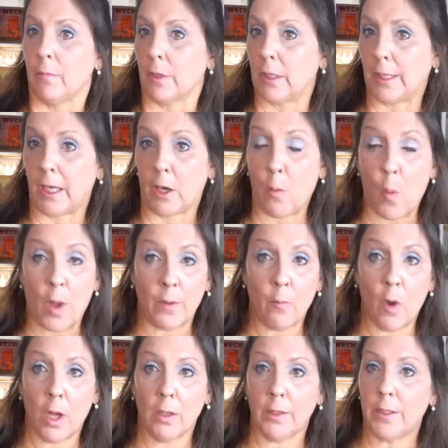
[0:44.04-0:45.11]
cleaning
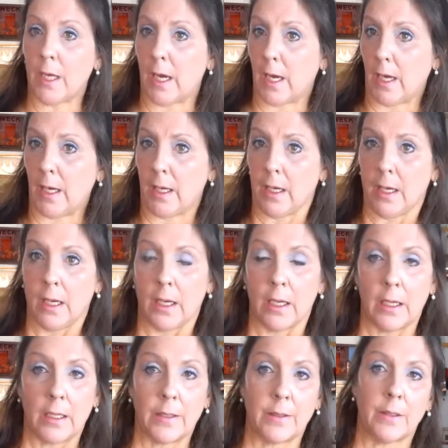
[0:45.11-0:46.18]
one wall a day
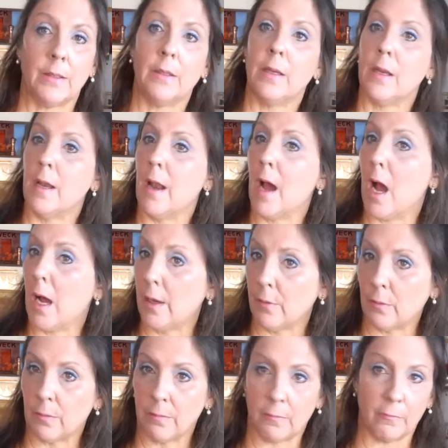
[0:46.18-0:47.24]
is
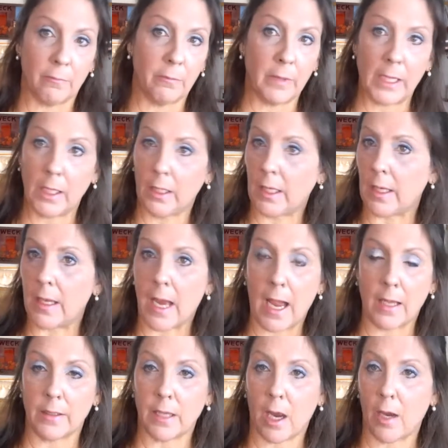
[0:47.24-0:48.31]
not really
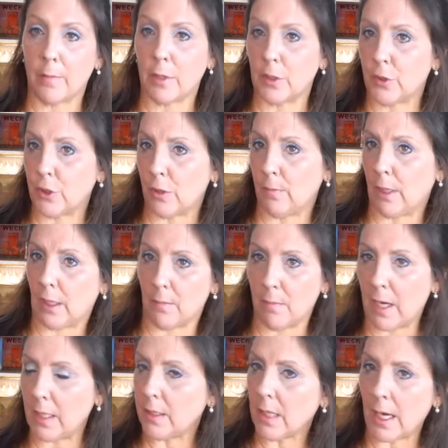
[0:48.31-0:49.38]
that time consuming. It
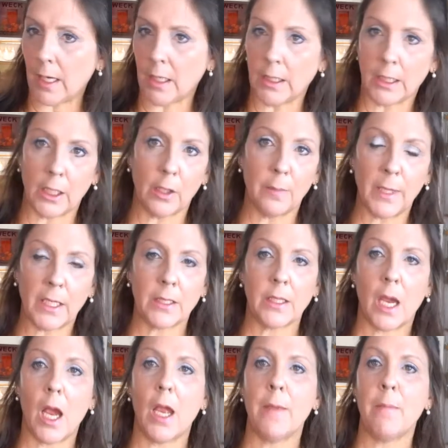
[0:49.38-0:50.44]
may take a little bit of
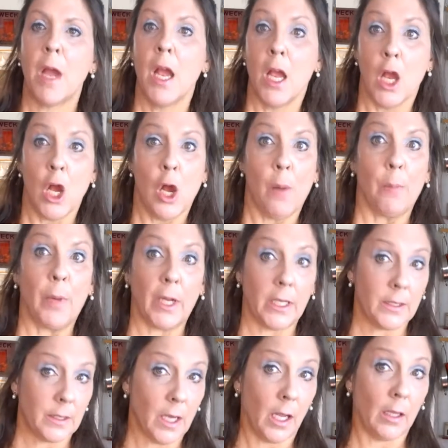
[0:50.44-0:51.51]
time, but
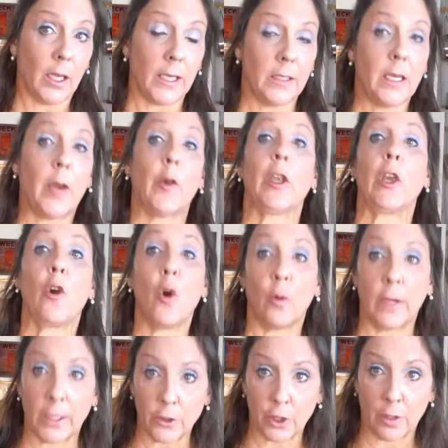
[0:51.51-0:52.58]
it's not like tearing your whole
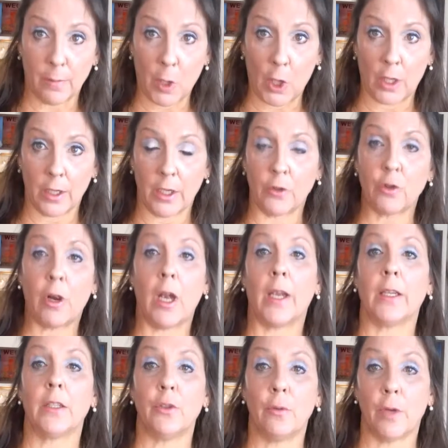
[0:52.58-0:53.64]
kitchen apart and
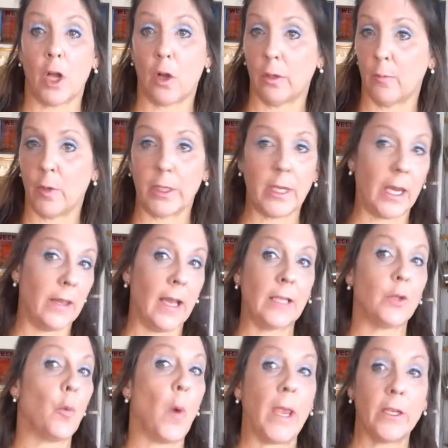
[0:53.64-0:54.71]
trying to do it all in one day.
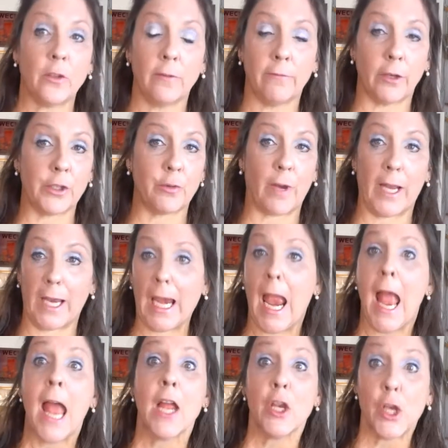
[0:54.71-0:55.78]
That's way too frustrating.
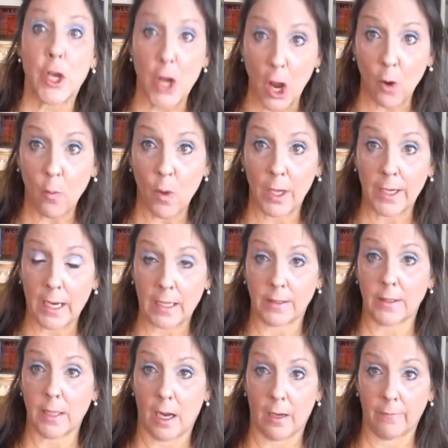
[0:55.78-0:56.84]
No one
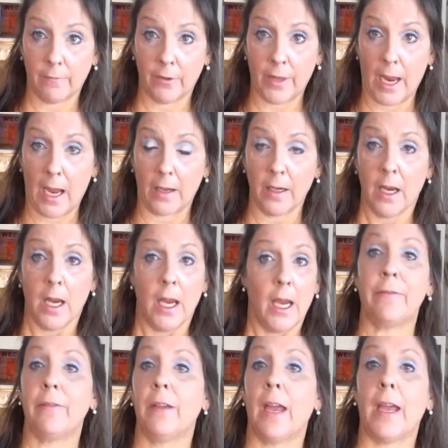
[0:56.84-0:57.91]
has time for that.
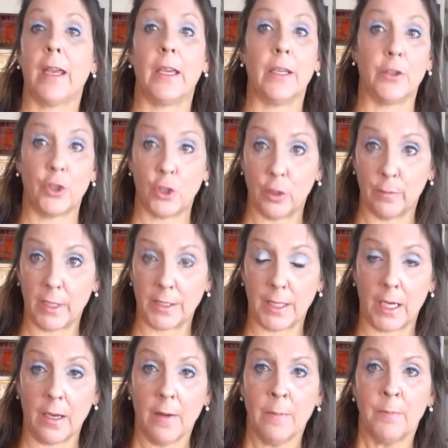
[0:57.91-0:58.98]
Life is too
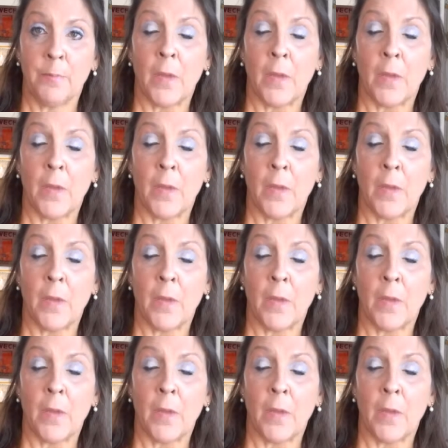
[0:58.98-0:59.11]
busy.